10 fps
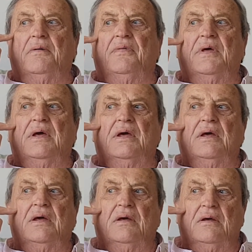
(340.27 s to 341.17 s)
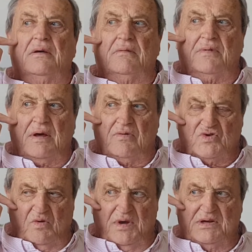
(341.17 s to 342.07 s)
They were
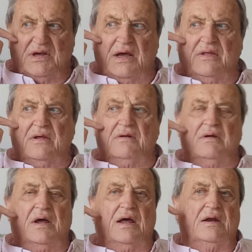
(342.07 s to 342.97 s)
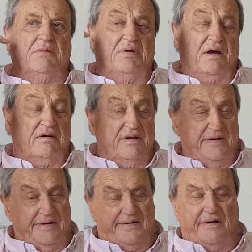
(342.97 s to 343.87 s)
swimming together and apparently
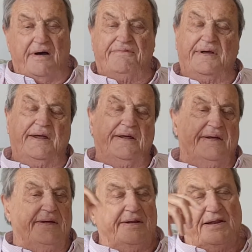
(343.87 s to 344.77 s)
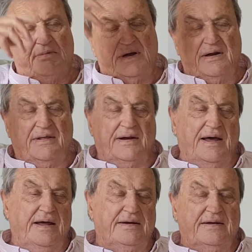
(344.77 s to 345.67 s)
just laughing in the middle of the
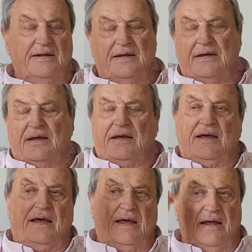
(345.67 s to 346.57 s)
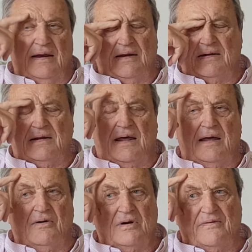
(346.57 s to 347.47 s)
night, and
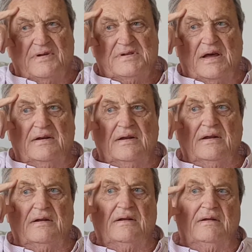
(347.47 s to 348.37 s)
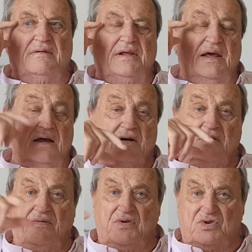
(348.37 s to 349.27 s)
all of a sudden the younger
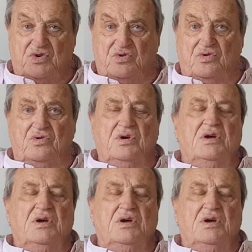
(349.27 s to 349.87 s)
of the two